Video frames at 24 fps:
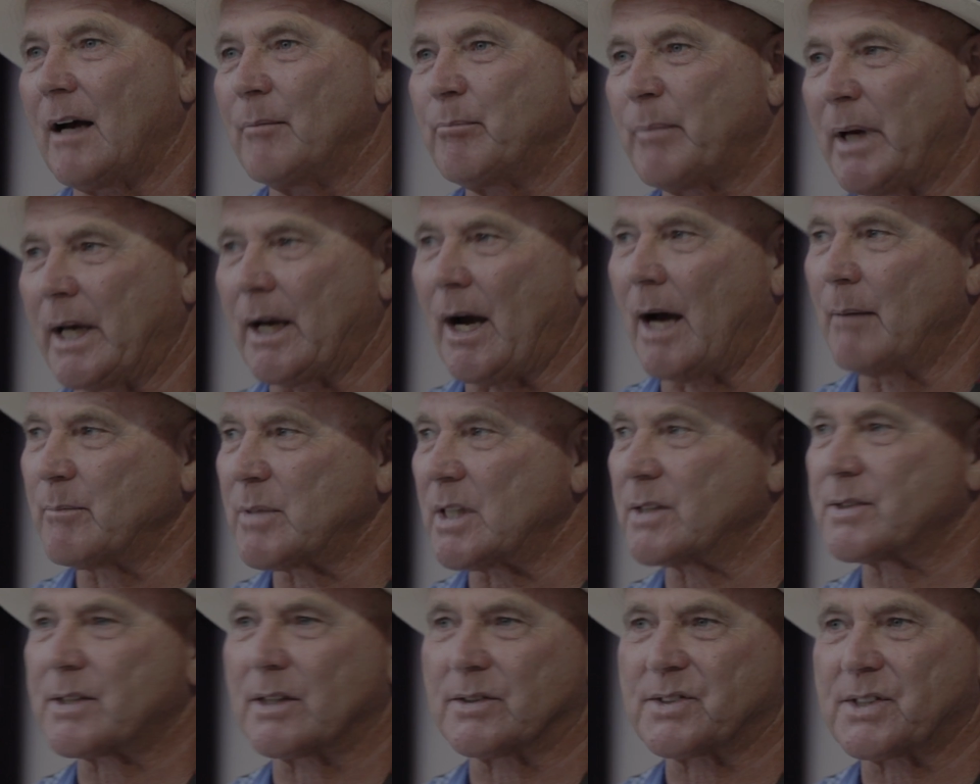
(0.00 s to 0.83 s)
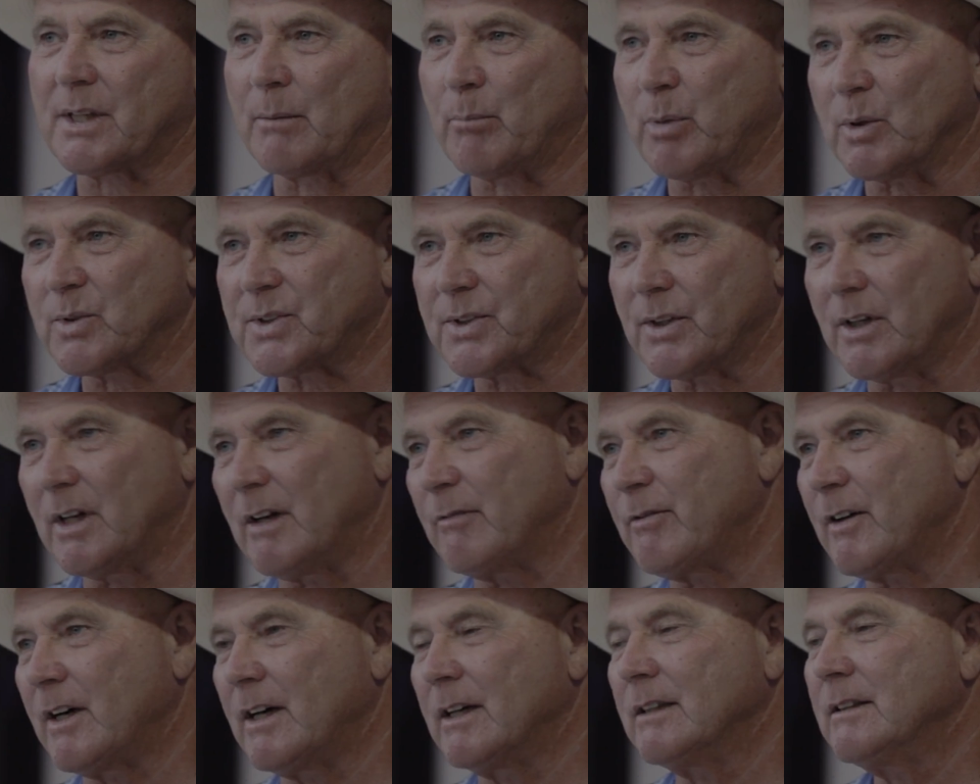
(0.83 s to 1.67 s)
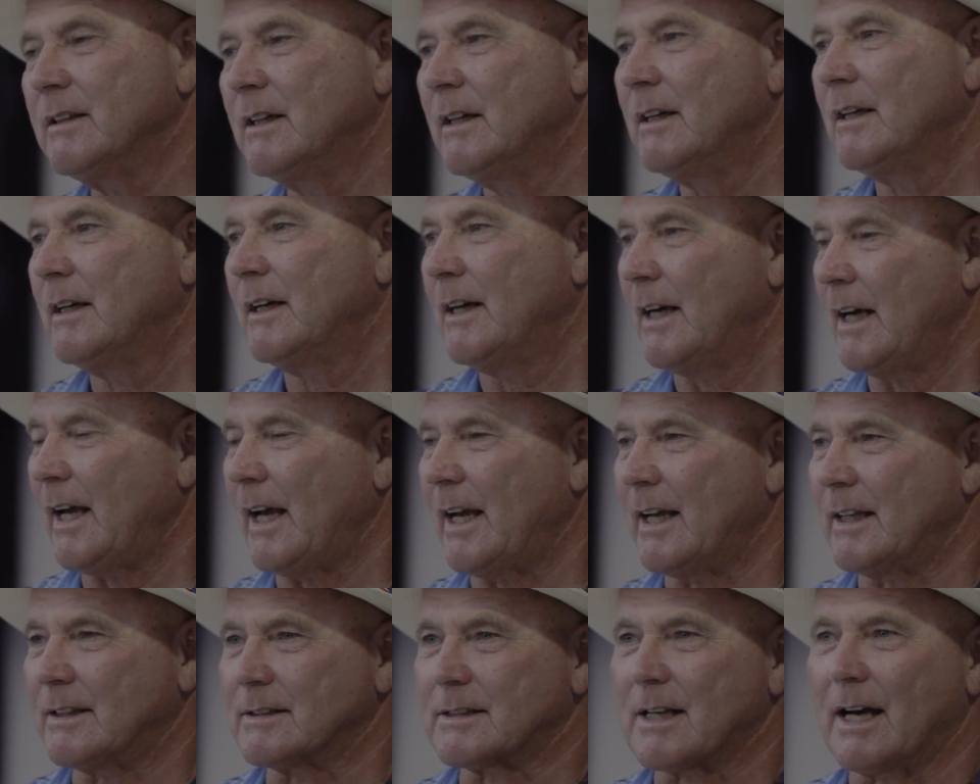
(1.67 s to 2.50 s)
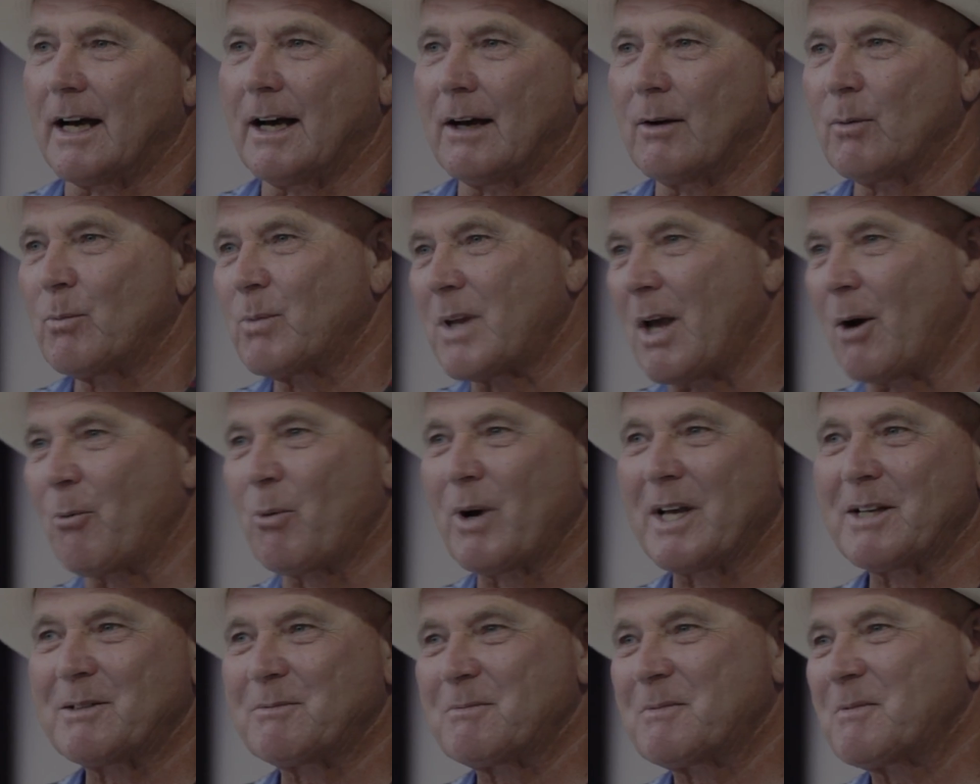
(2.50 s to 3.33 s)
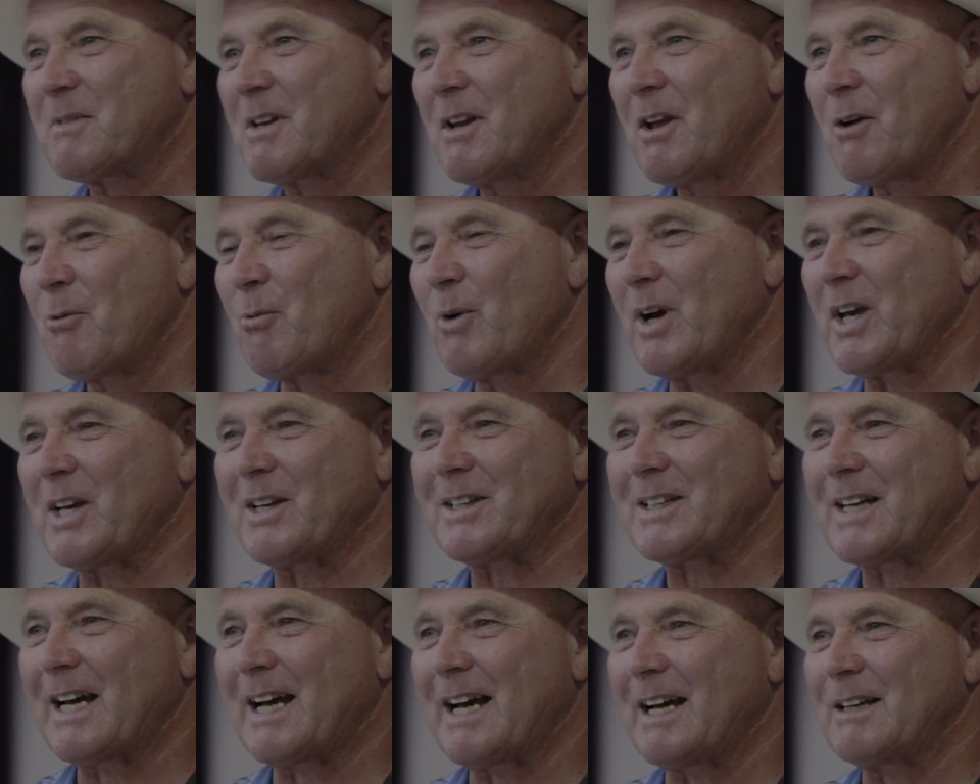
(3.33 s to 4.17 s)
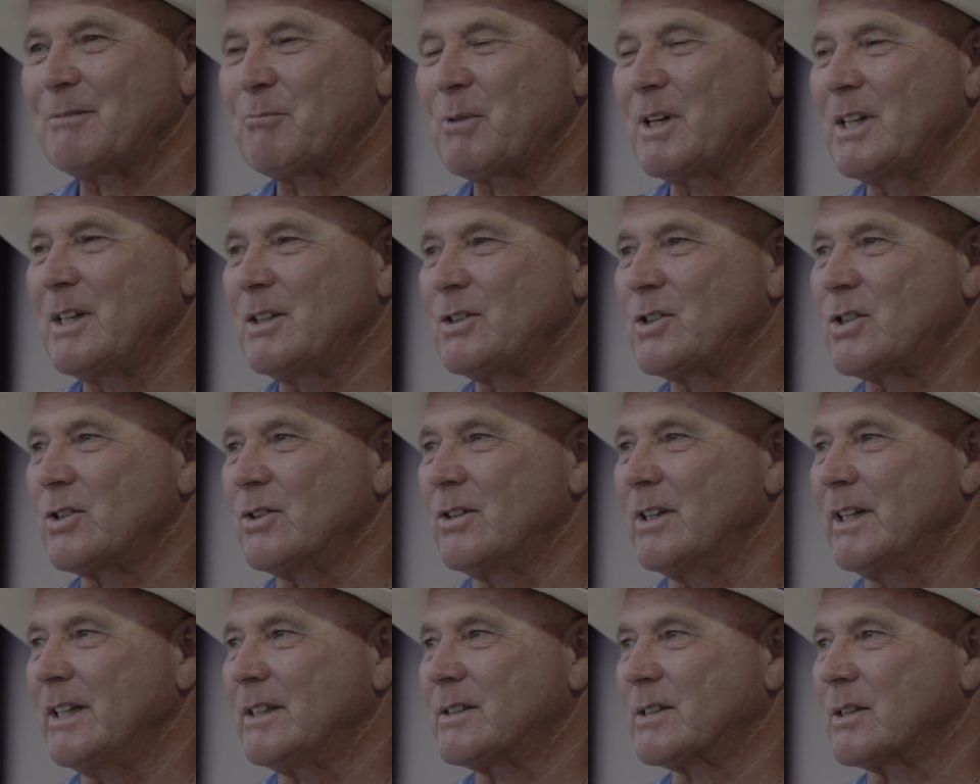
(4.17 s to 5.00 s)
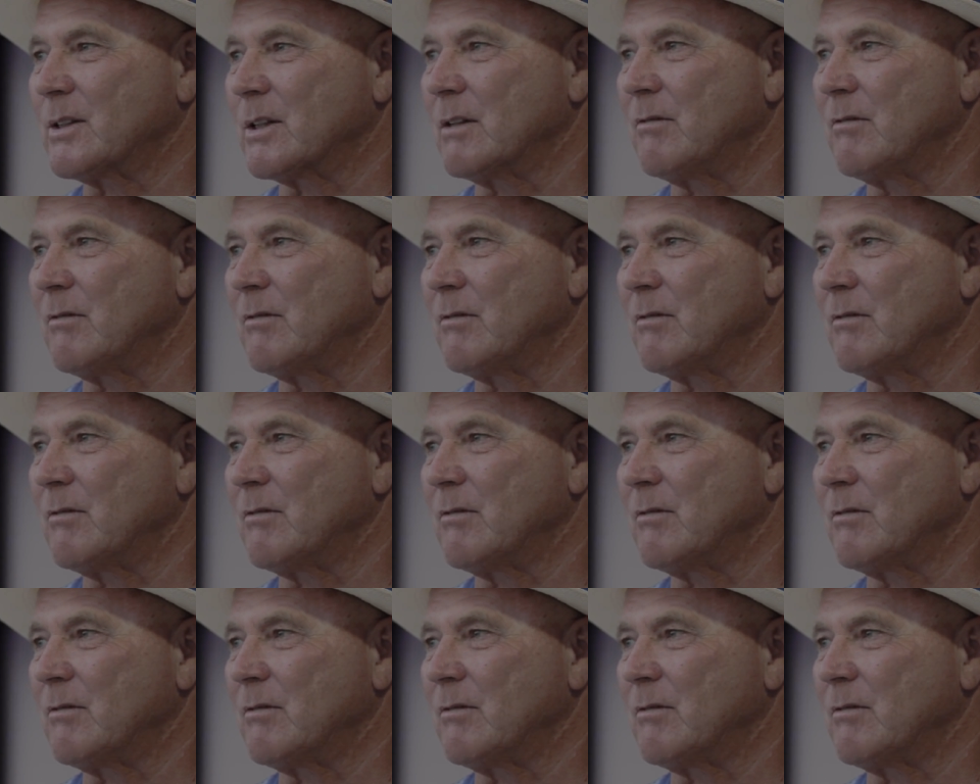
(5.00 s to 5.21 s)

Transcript: Me, I'm just a simple surfer. And, you know, we enjoy sort